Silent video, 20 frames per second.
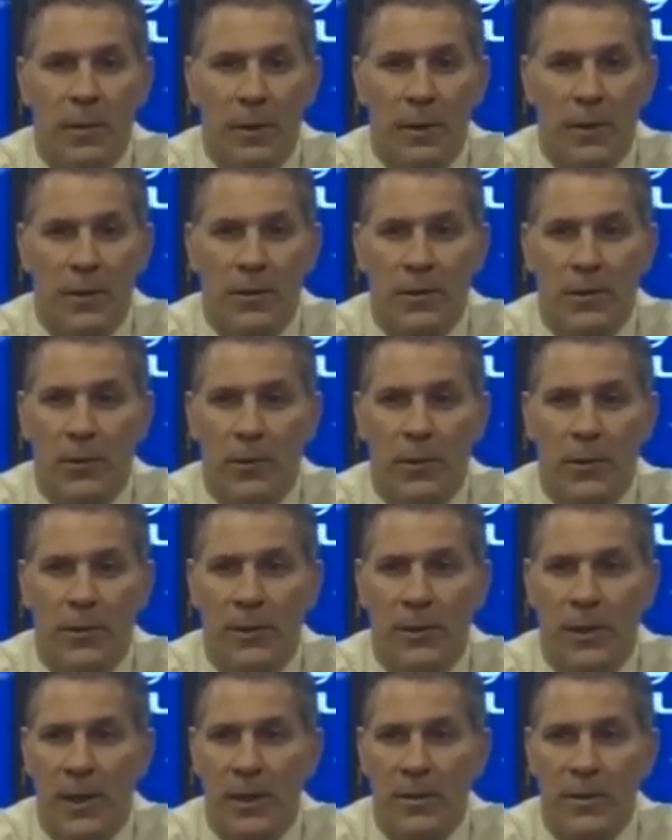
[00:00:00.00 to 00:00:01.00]
scoring
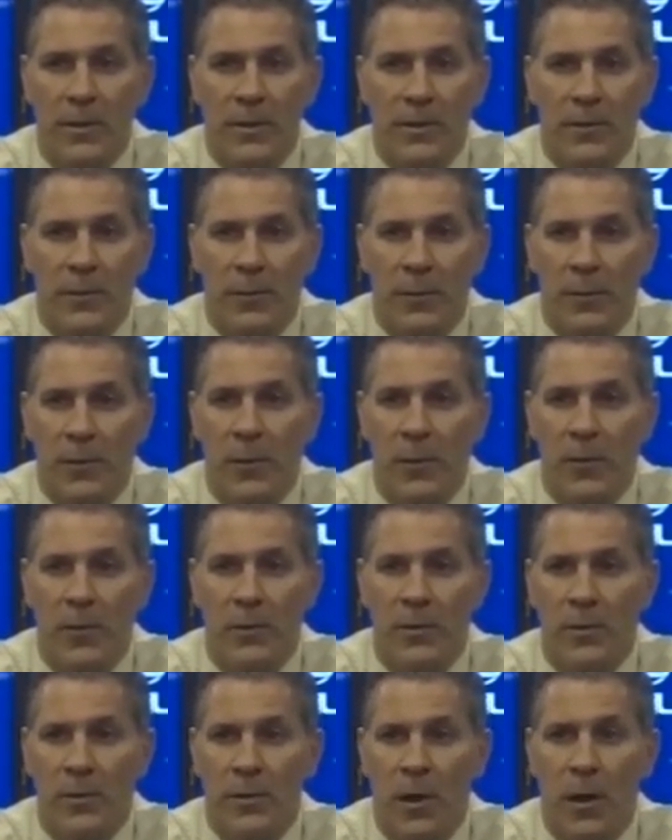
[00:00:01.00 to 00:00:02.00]
chances from the low
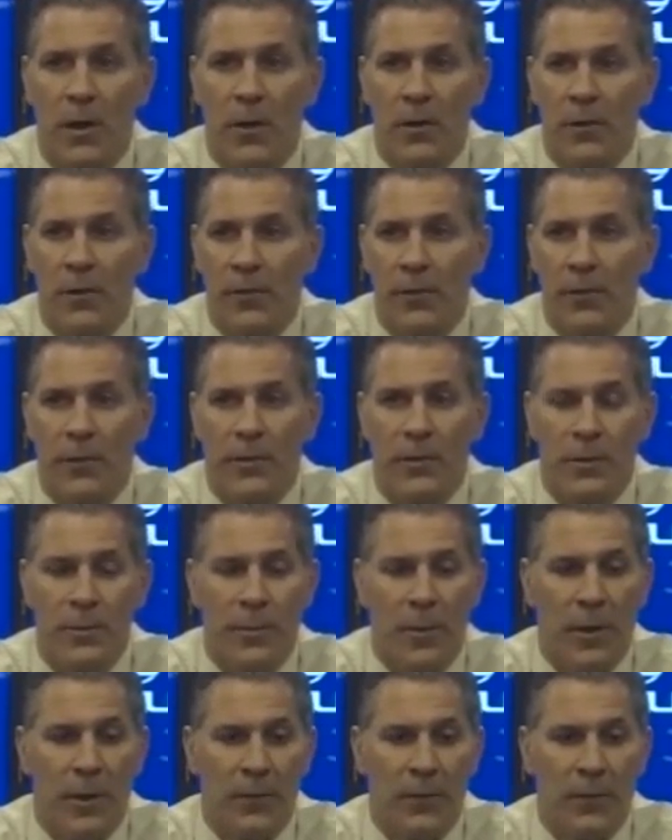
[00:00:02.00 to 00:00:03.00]
slot or first
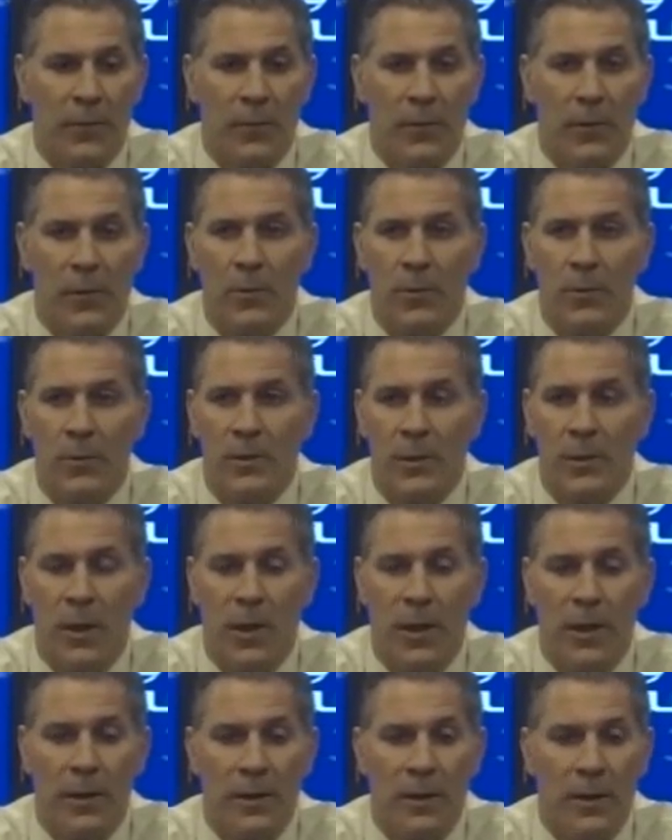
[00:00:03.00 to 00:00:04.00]
amount from the low
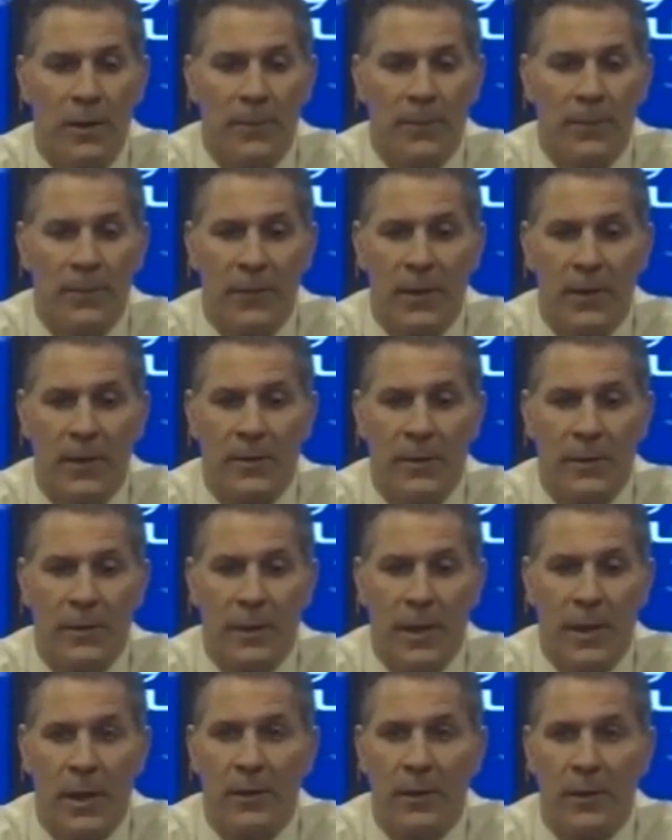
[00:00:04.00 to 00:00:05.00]
slot. And that's
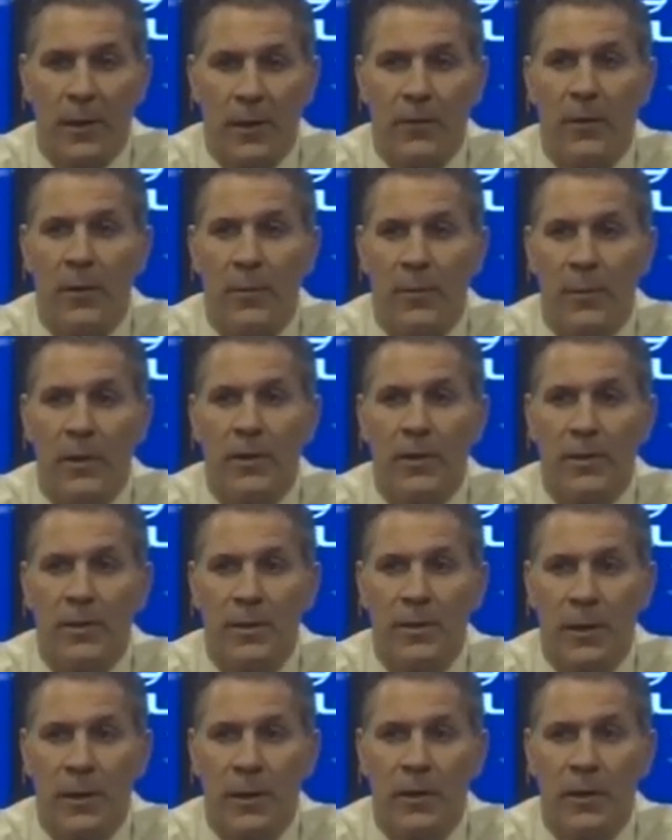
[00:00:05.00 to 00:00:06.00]
exactly how they beat
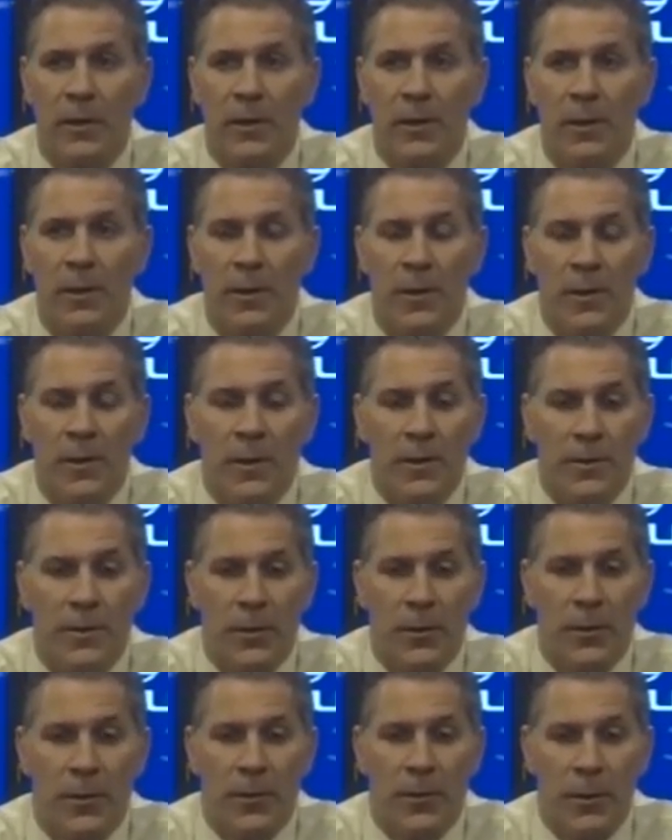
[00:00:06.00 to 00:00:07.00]
us there. So